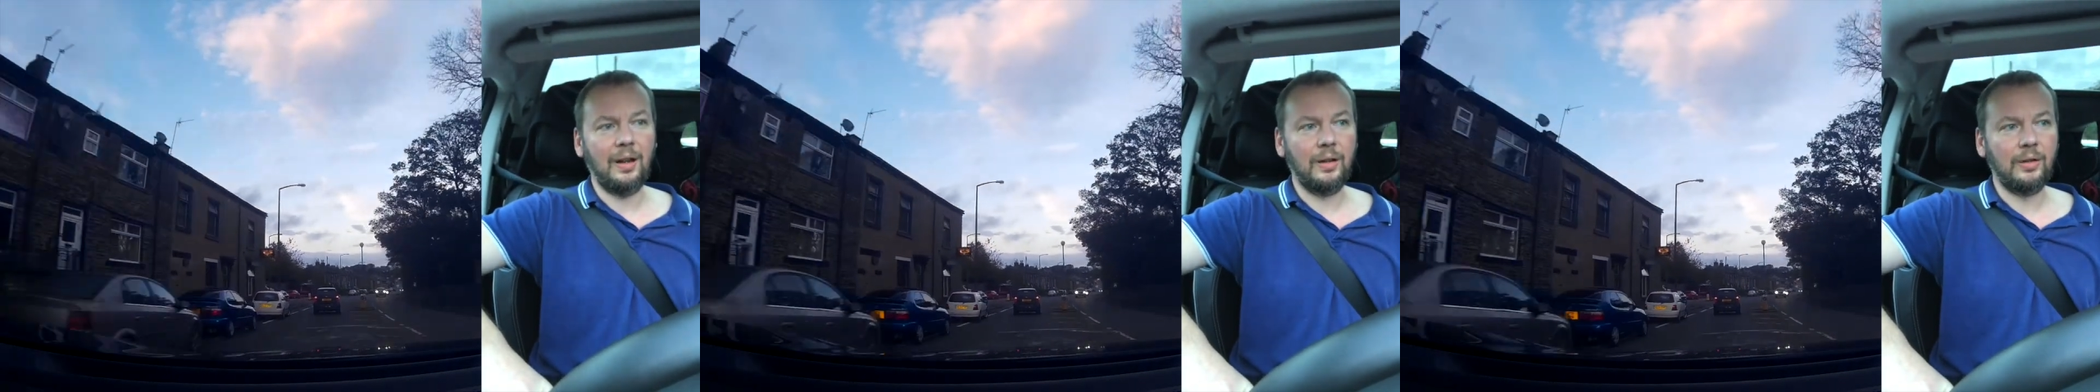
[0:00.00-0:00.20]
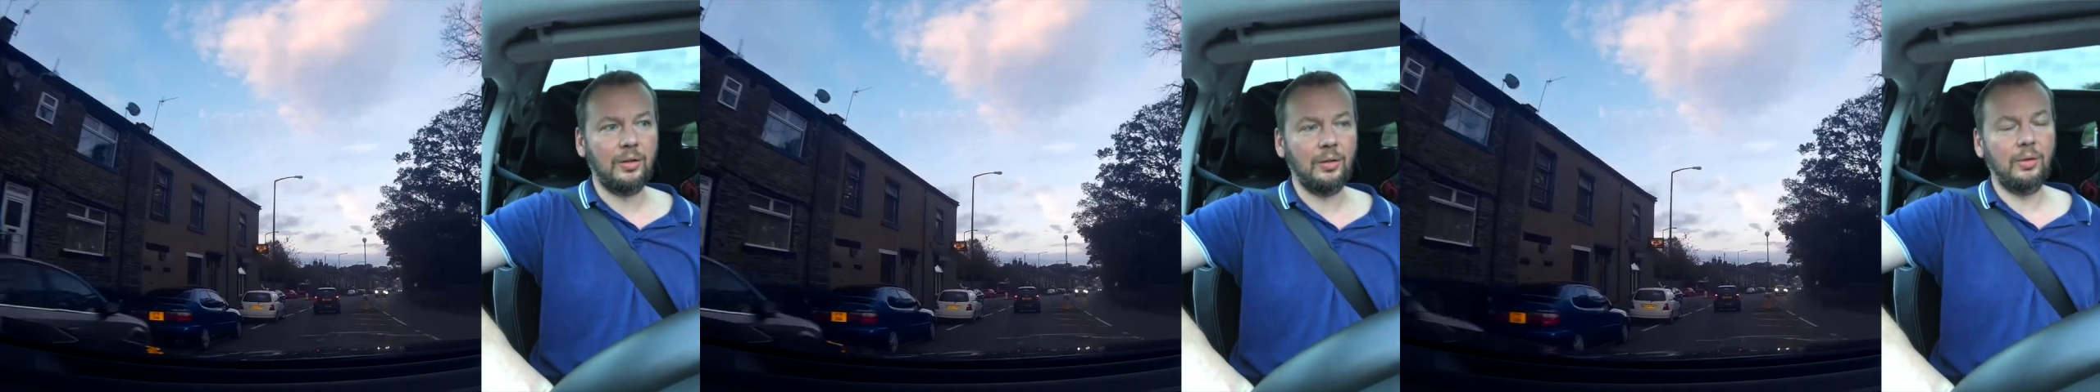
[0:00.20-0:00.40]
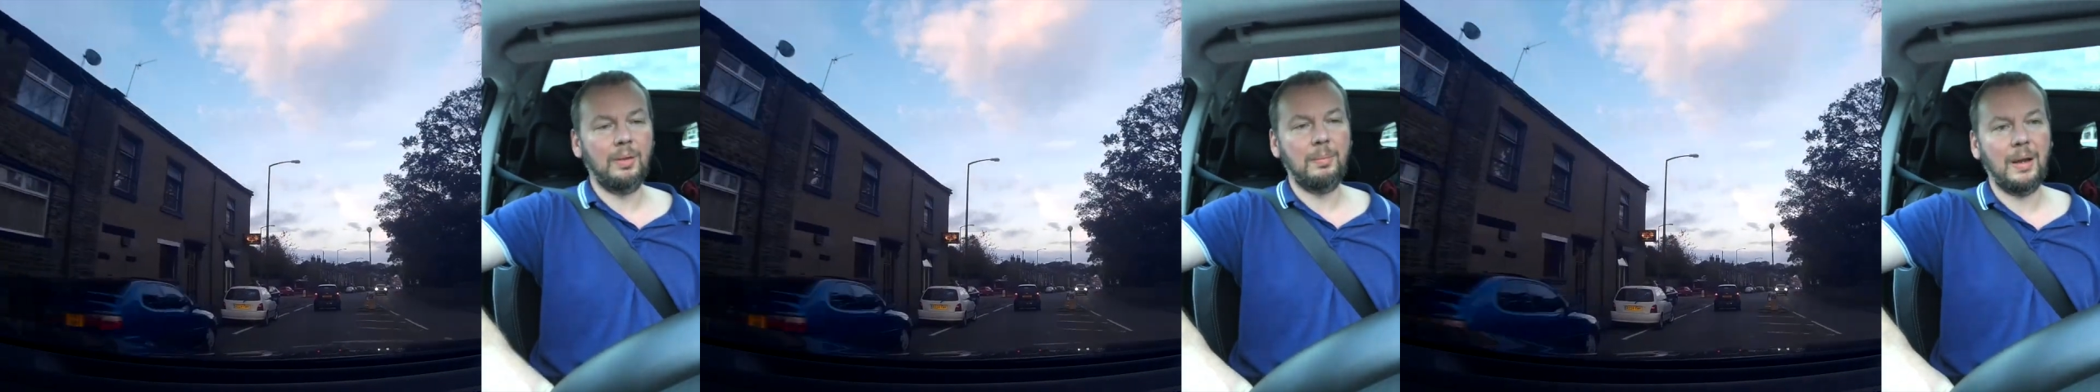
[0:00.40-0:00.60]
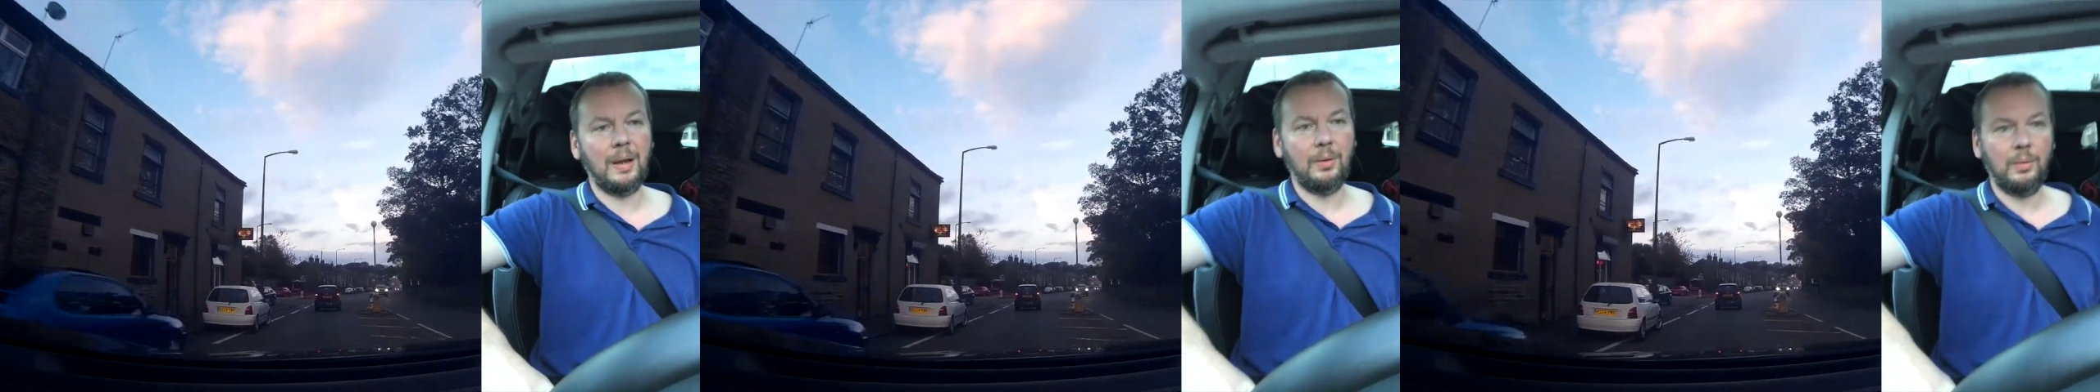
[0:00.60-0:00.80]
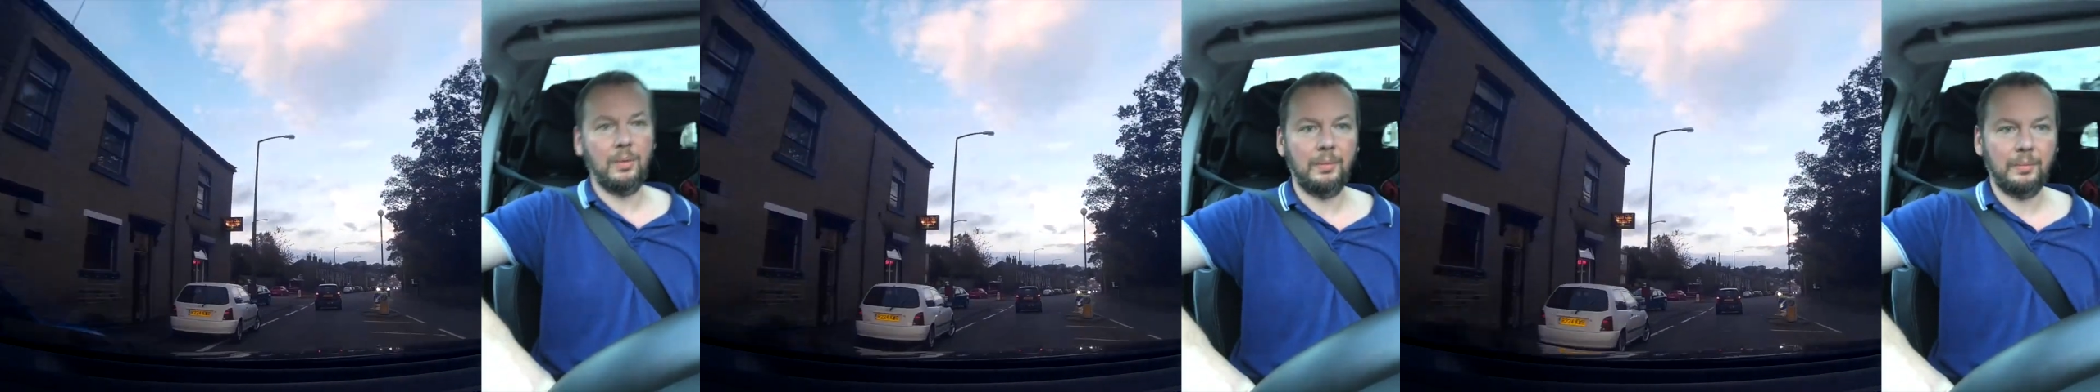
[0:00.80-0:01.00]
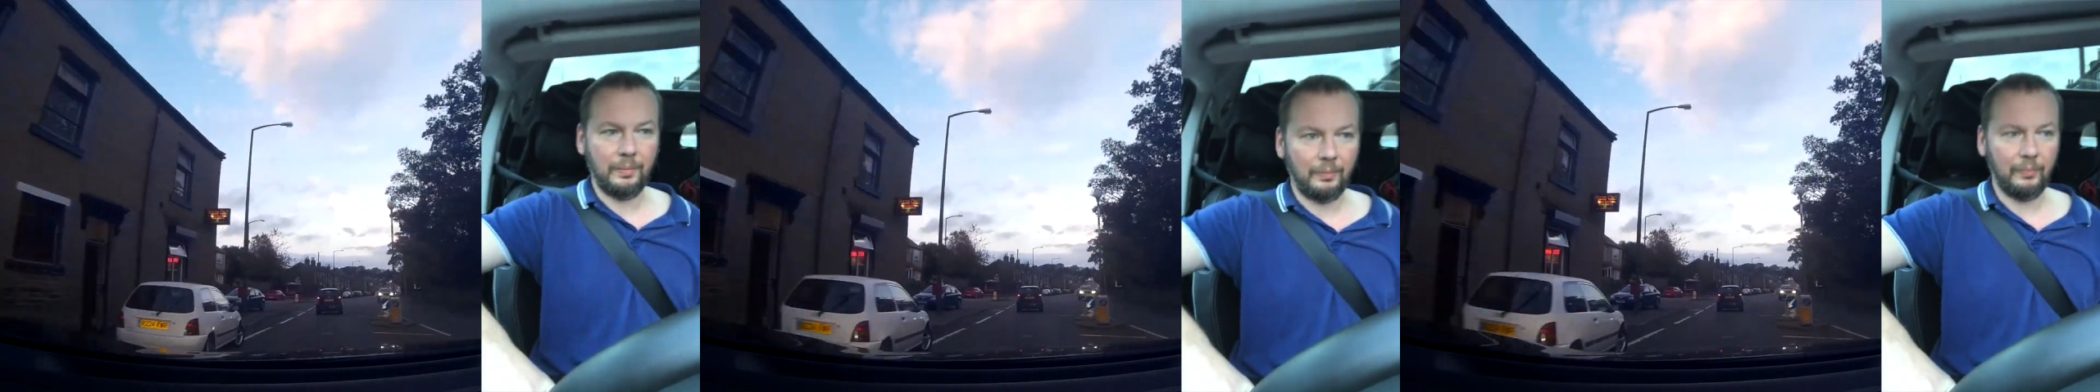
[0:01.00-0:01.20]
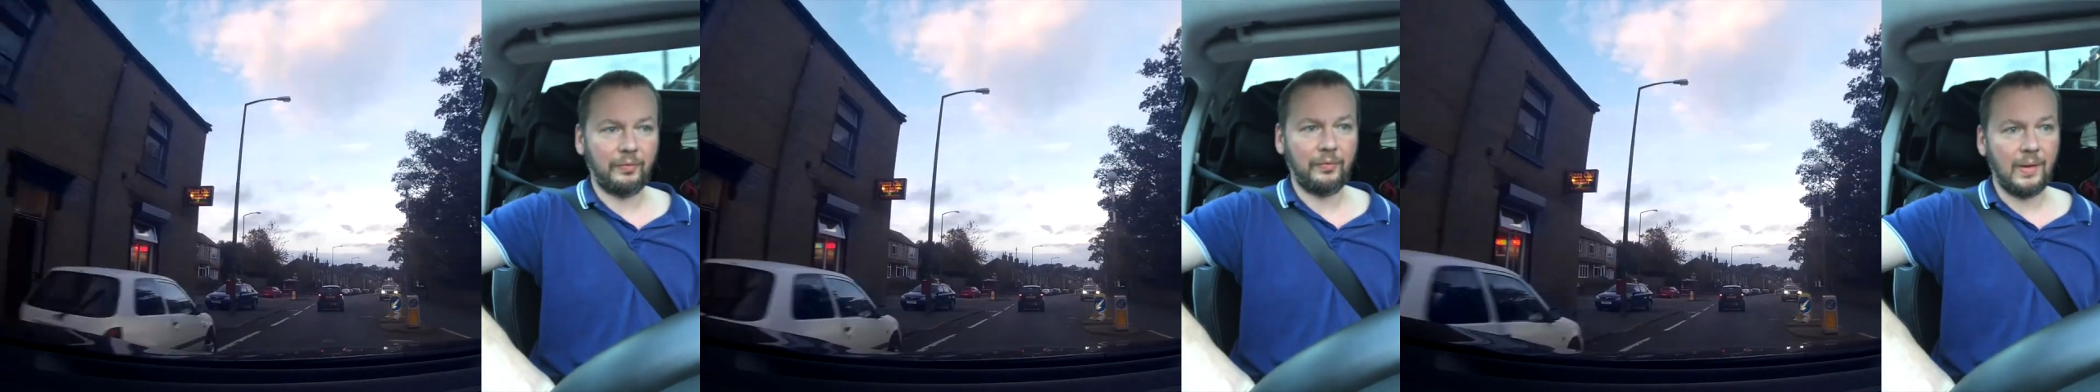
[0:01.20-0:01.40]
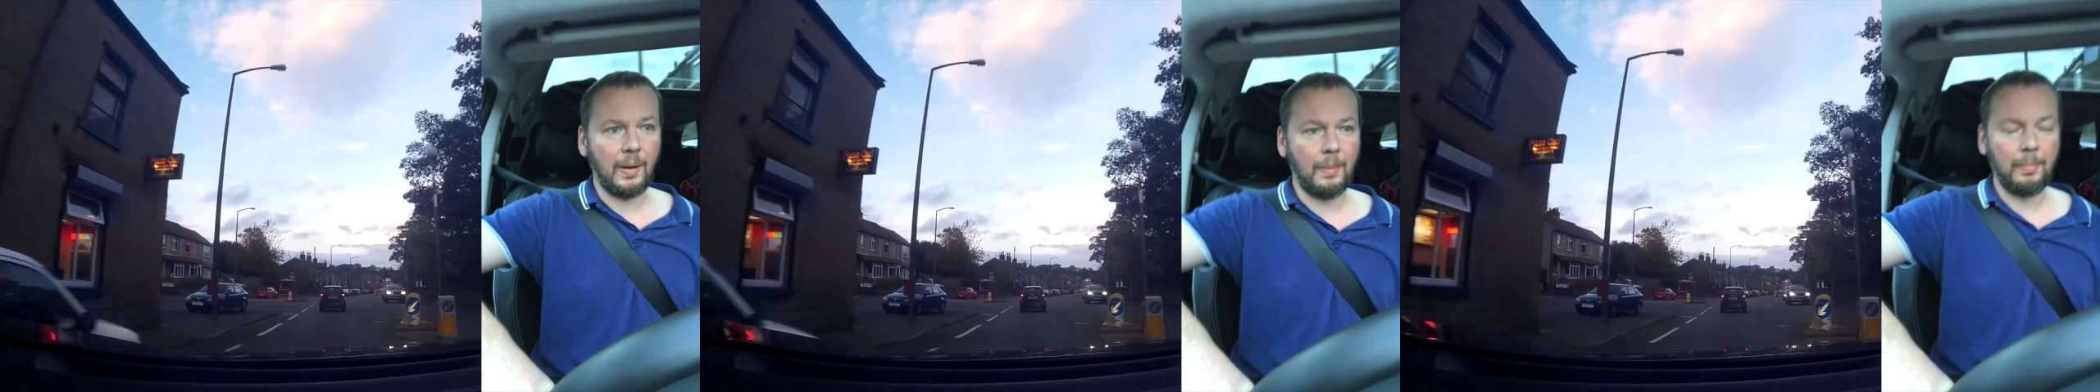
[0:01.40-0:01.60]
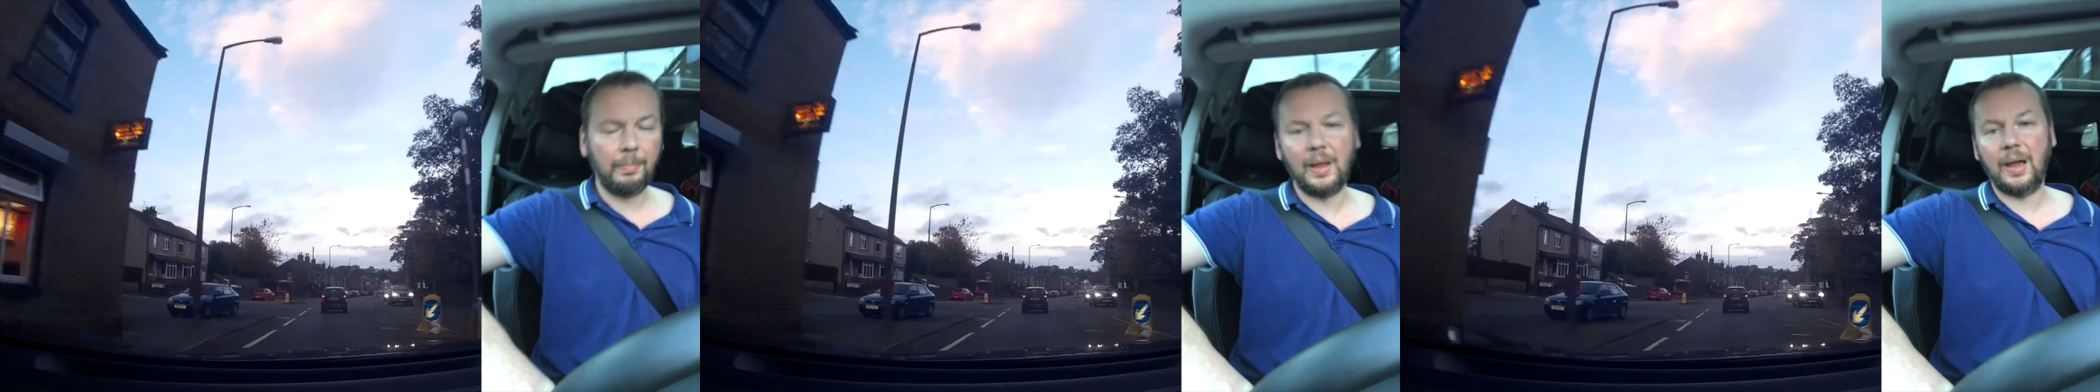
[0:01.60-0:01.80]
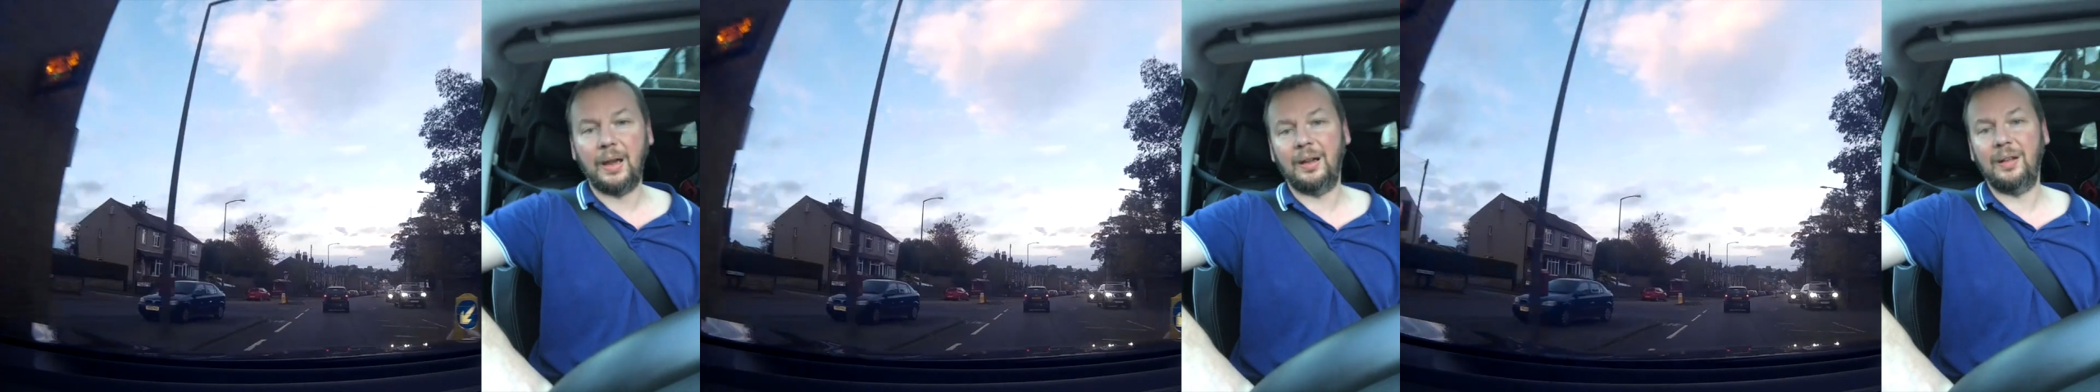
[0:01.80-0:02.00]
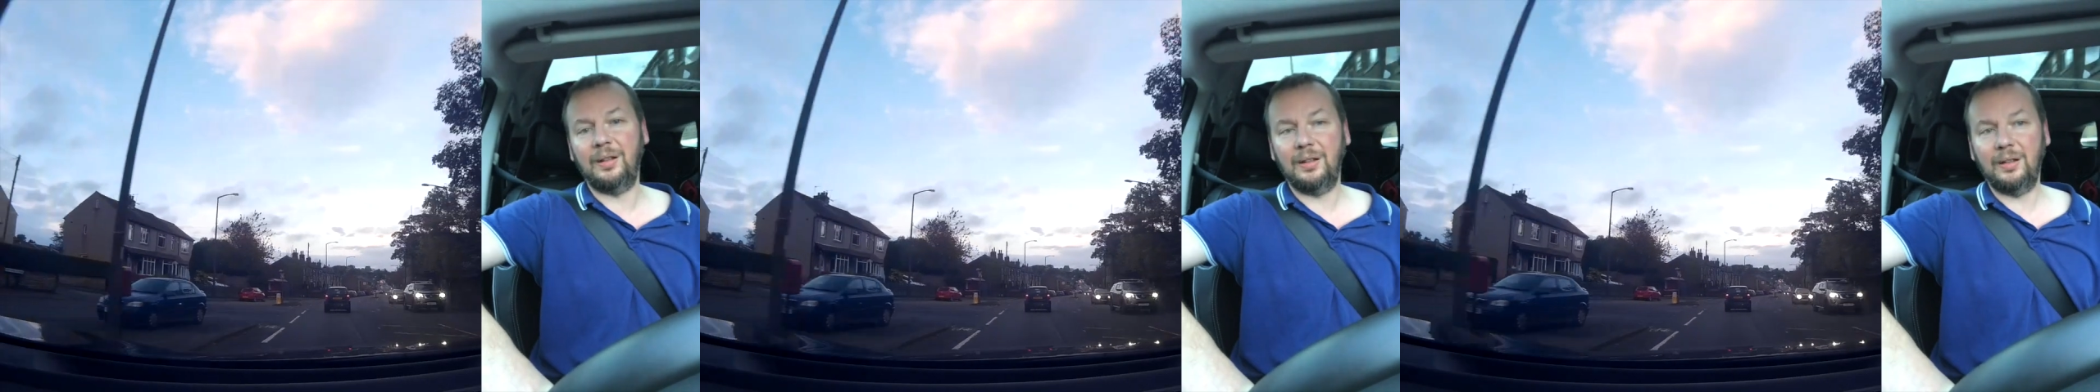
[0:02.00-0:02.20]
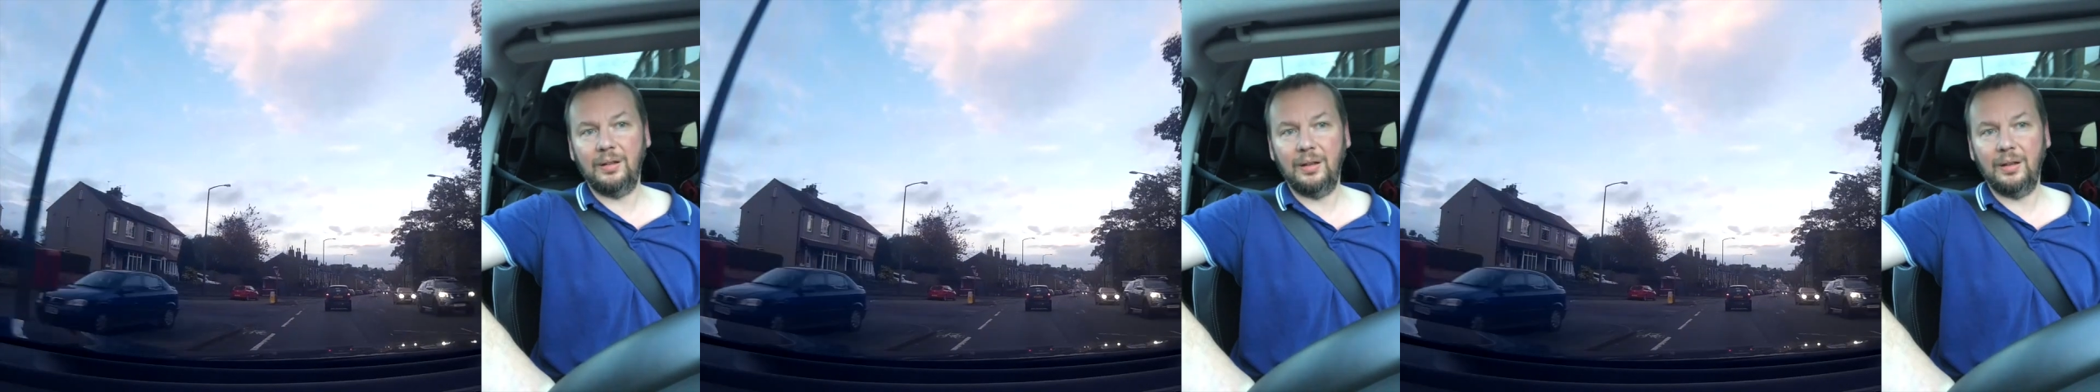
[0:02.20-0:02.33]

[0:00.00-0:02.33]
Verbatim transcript: a good amount from that